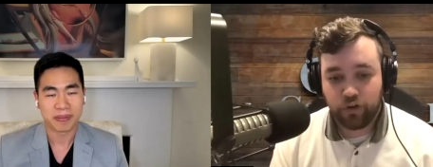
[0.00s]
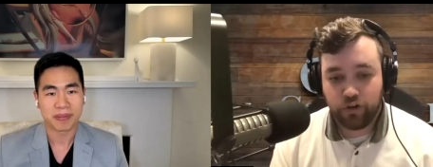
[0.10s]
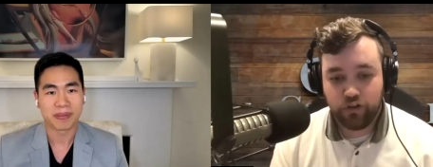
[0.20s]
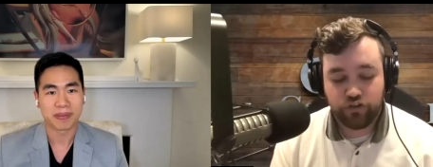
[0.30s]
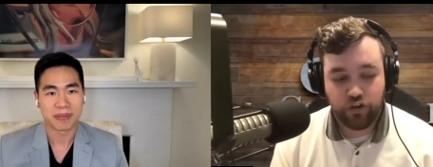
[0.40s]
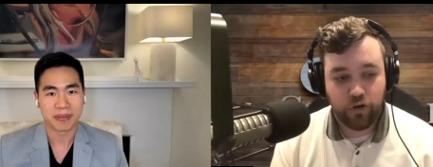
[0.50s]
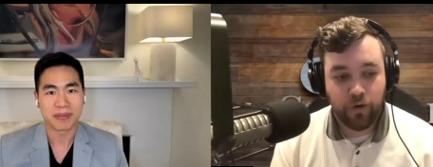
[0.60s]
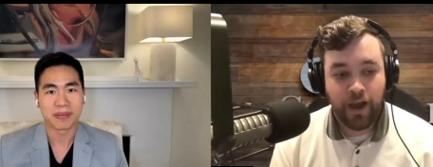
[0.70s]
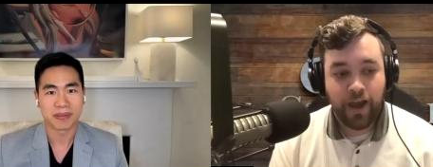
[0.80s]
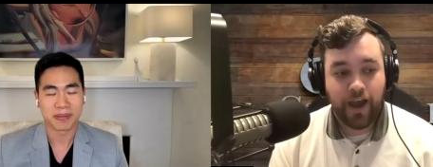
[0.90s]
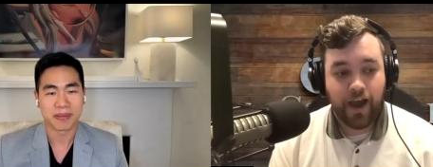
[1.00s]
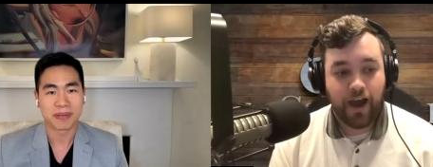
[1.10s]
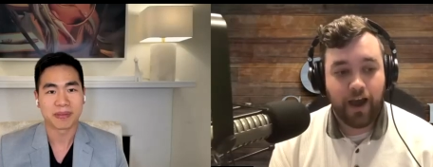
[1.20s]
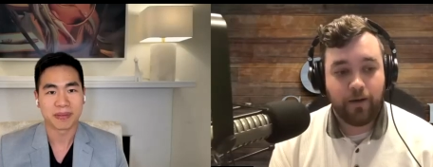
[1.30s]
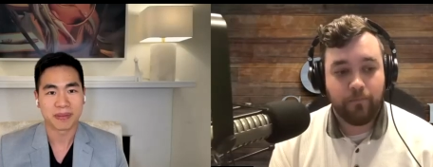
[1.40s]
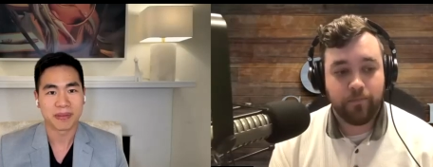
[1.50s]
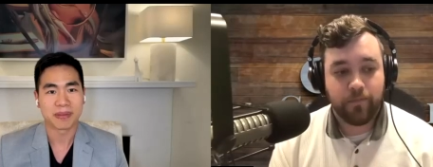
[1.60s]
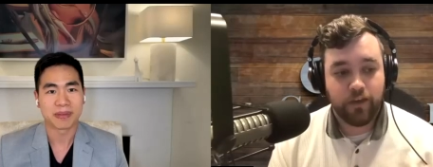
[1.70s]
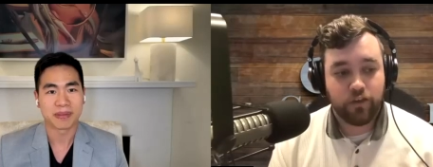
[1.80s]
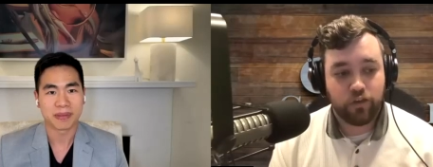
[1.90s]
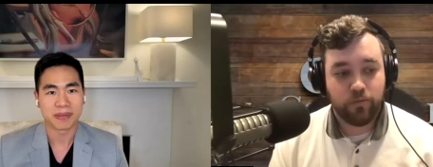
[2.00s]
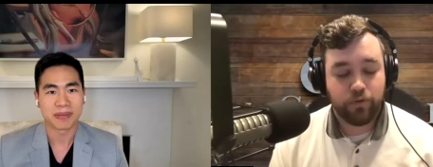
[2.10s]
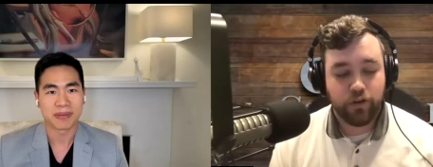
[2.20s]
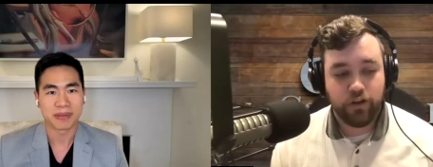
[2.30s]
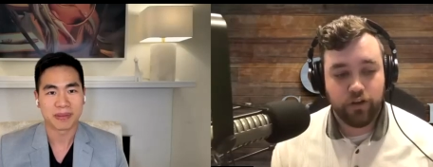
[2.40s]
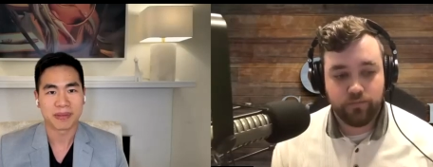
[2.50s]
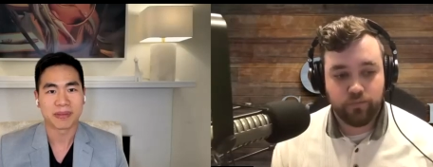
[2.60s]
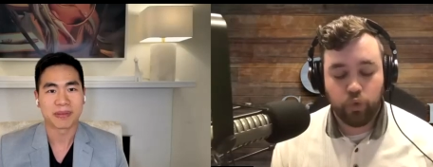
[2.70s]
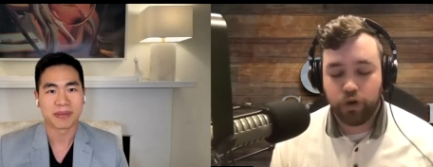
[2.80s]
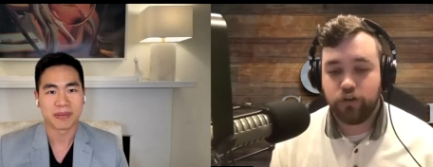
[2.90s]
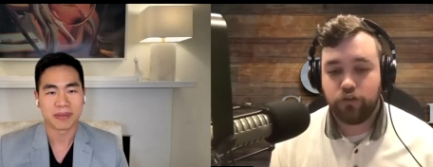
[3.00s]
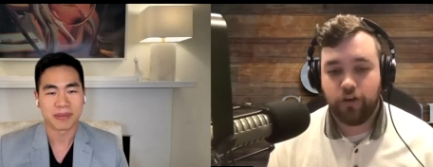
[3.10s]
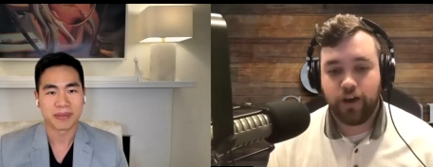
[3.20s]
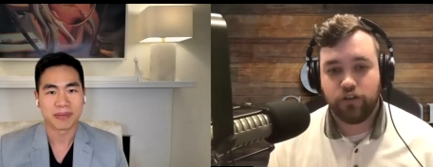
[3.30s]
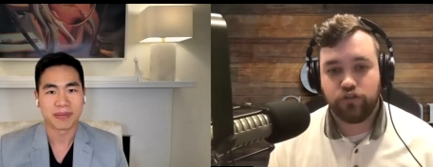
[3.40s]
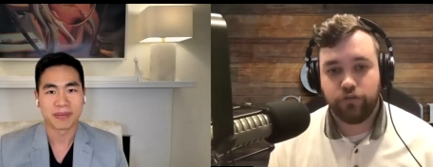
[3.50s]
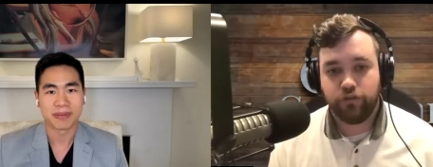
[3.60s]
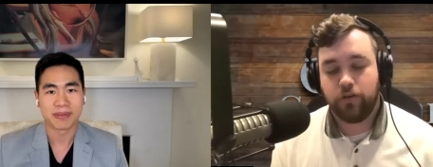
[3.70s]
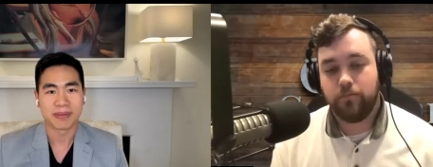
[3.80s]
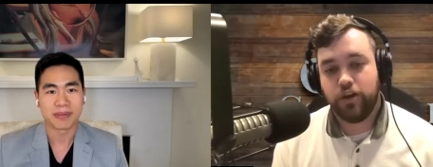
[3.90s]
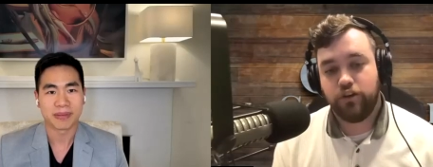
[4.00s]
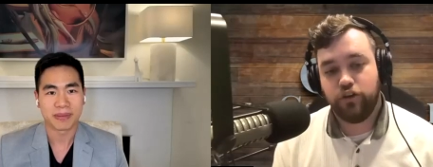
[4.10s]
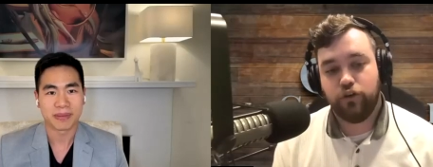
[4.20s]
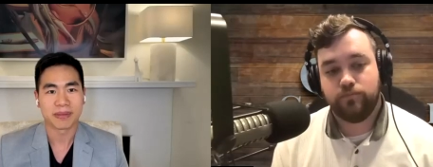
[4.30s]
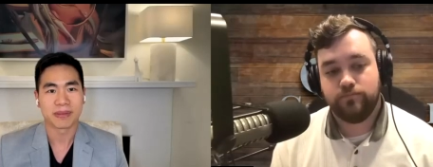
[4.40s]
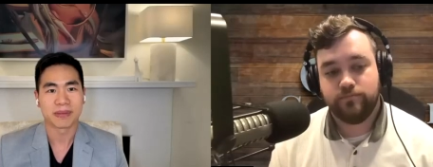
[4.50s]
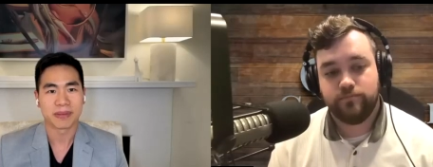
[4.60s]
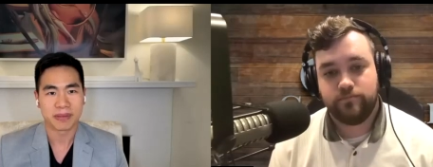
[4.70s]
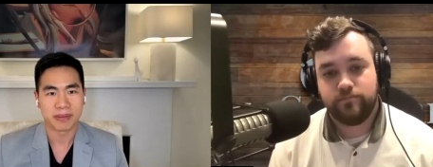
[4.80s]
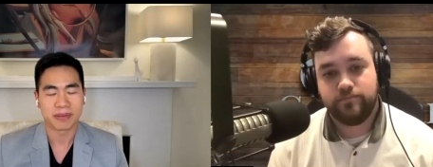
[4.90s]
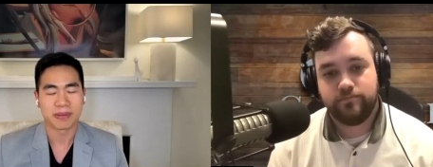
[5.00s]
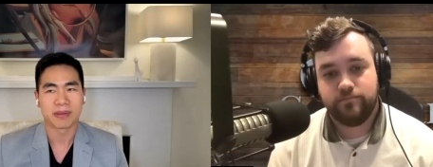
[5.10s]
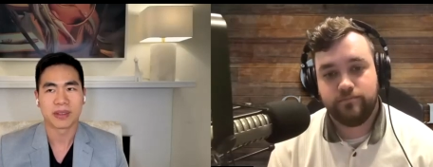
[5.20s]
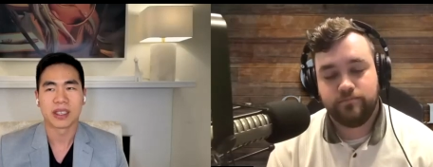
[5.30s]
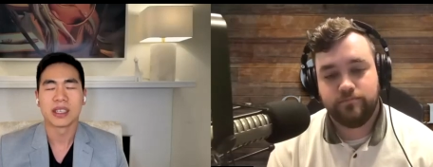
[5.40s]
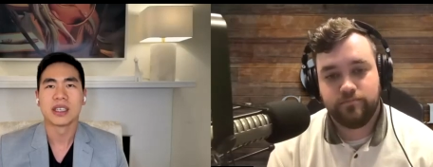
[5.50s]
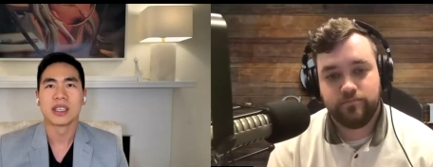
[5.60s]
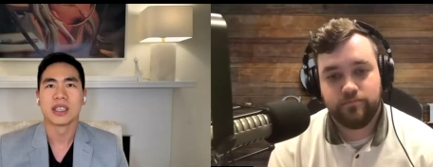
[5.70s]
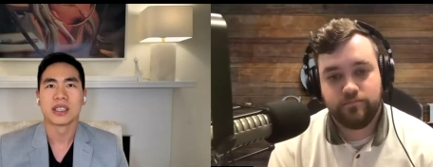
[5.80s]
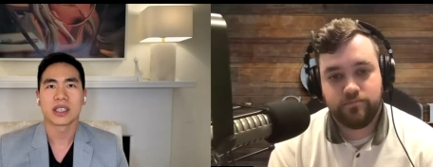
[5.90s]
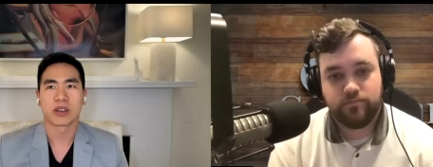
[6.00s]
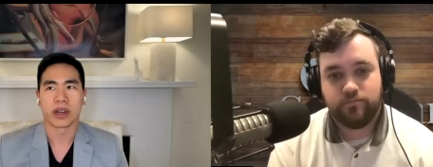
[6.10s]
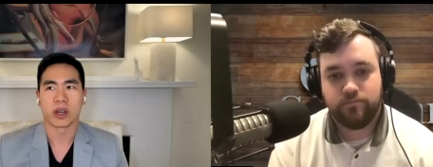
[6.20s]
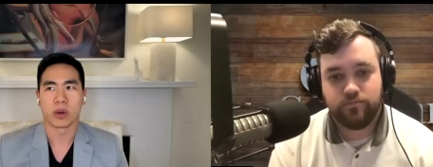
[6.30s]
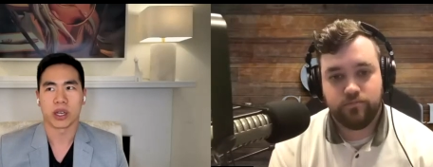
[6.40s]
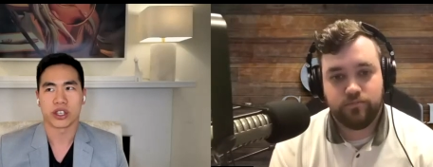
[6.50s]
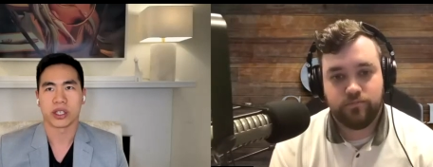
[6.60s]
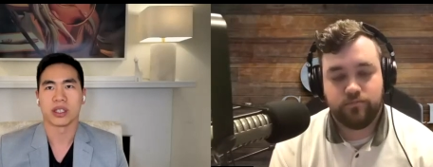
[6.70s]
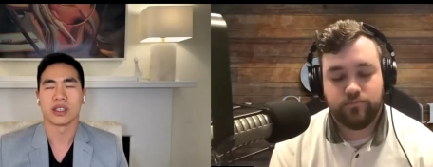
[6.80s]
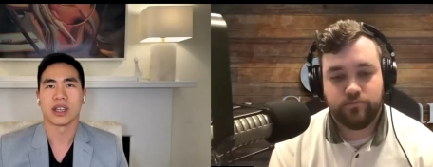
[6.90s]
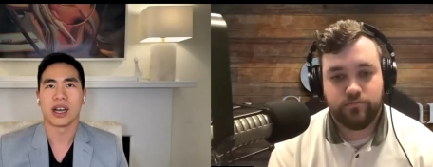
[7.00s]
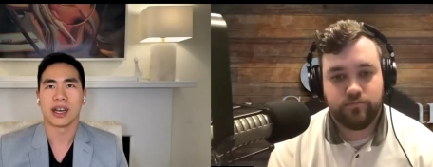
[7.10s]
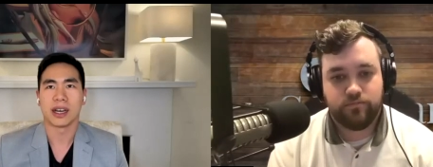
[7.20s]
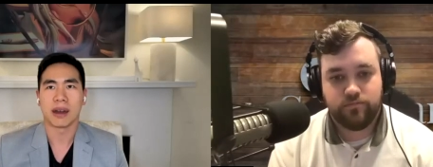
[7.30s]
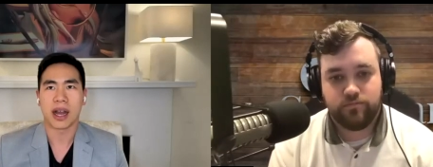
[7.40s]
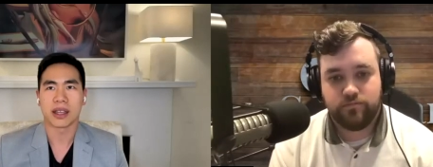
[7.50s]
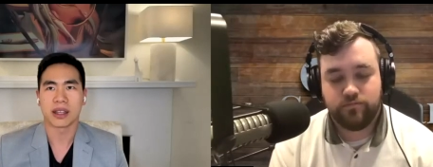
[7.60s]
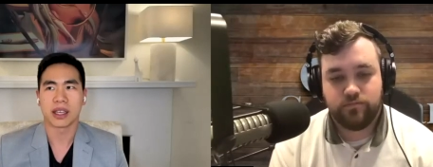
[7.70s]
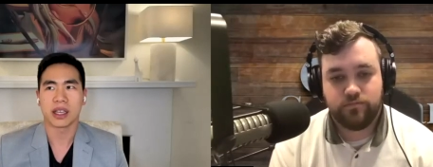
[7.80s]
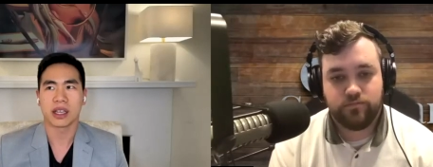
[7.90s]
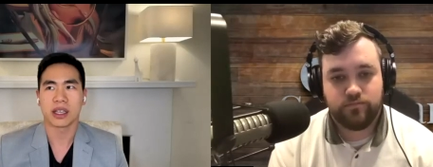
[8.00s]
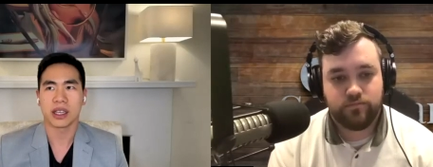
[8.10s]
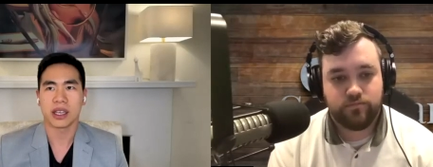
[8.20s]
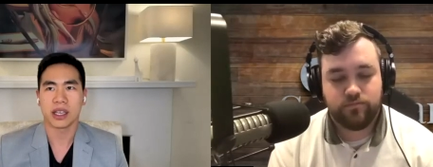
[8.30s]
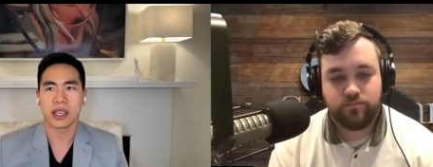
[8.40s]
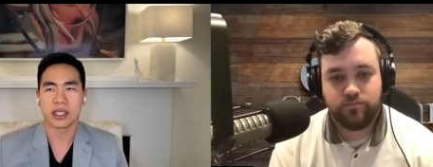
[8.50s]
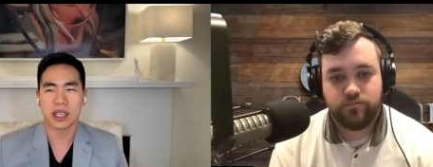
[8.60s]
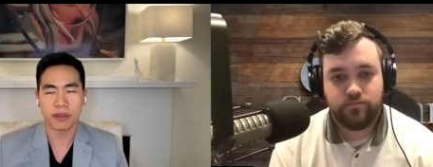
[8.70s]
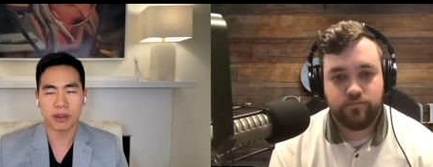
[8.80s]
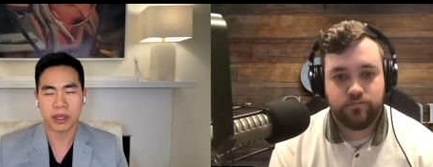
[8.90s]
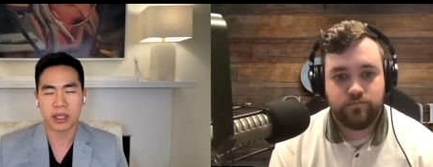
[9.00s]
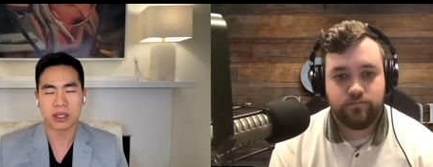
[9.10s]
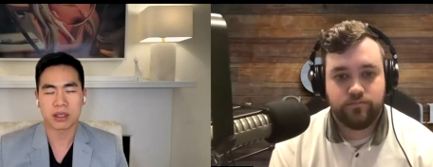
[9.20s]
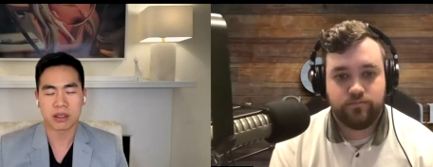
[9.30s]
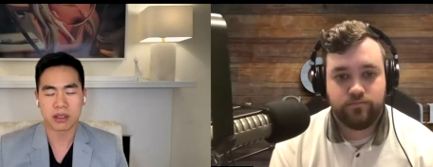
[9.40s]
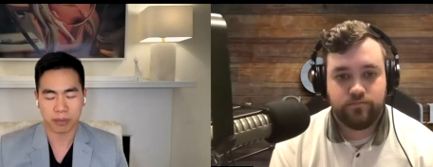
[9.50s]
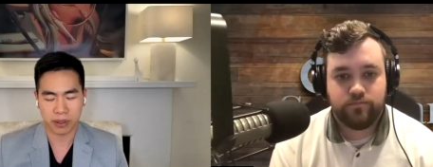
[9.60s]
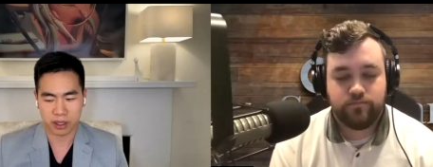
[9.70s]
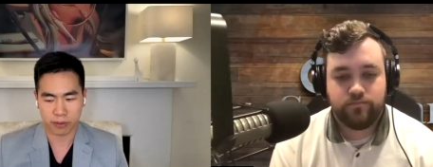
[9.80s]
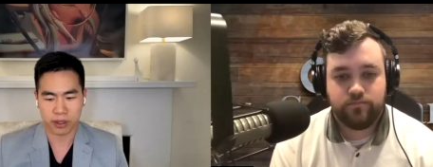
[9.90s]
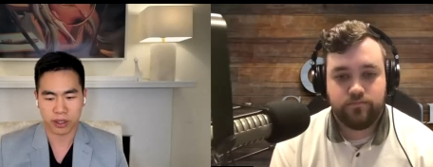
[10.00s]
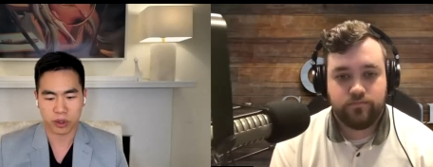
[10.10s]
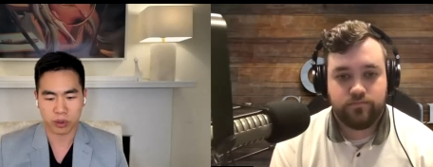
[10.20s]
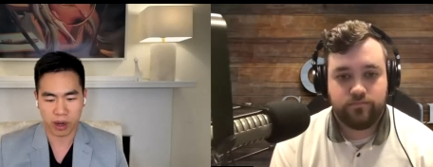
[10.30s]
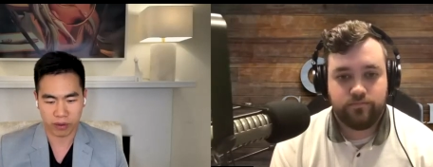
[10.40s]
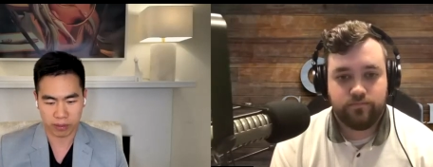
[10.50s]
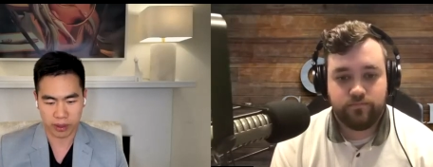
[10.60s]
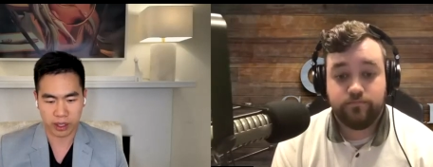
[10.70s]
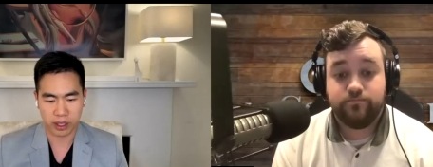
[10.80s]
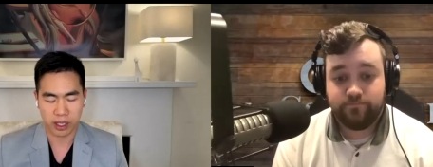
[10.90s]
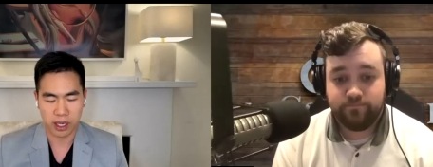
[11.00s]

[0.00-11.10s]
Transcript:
Speaker 1: onto the show um, is simply what does financial freedom mean to you?
Speaker 2: It's a great question. Uh, I think it definitely means something different to everybody.